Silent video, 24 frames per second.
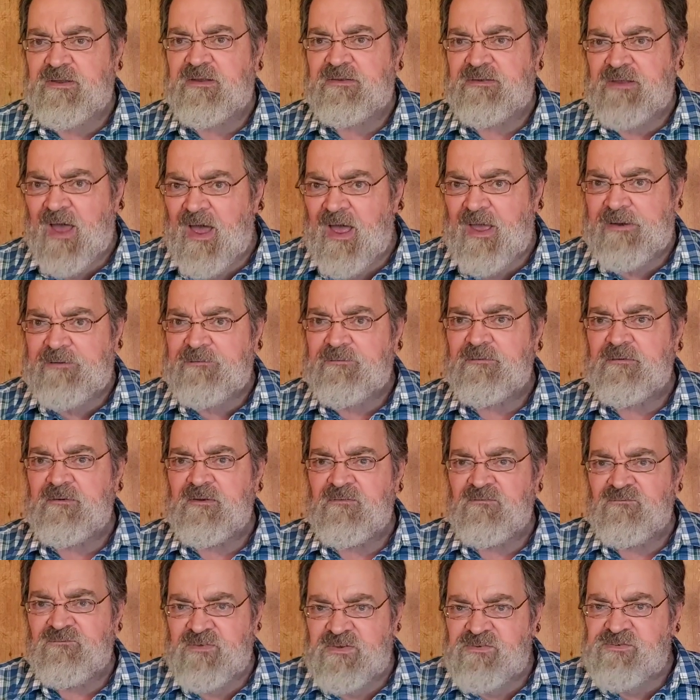They died
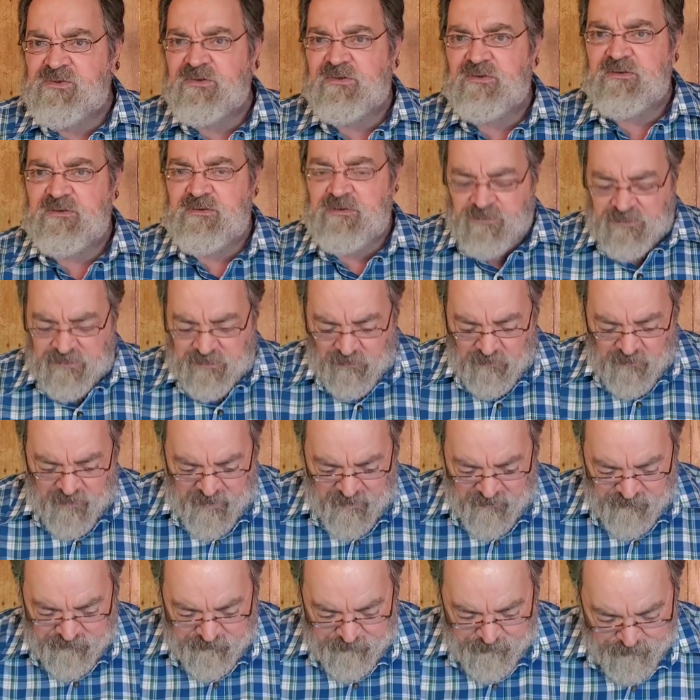physically. They're in the
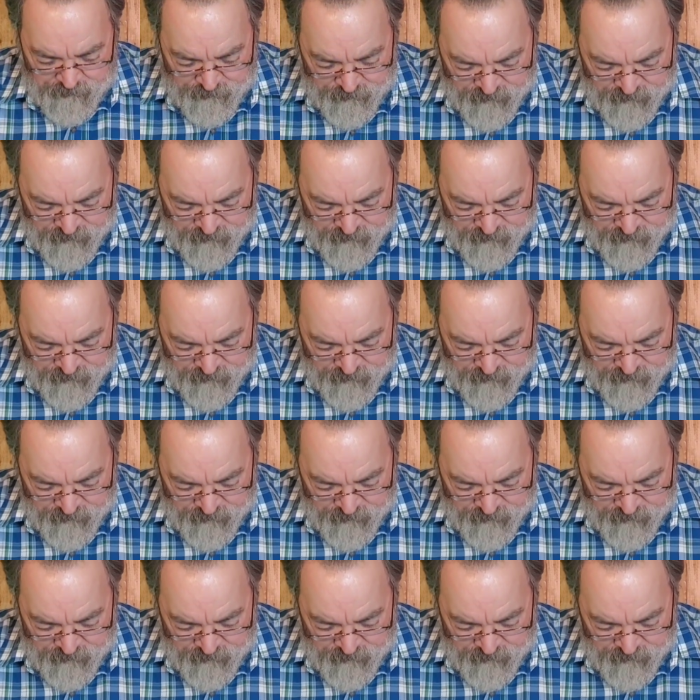ground.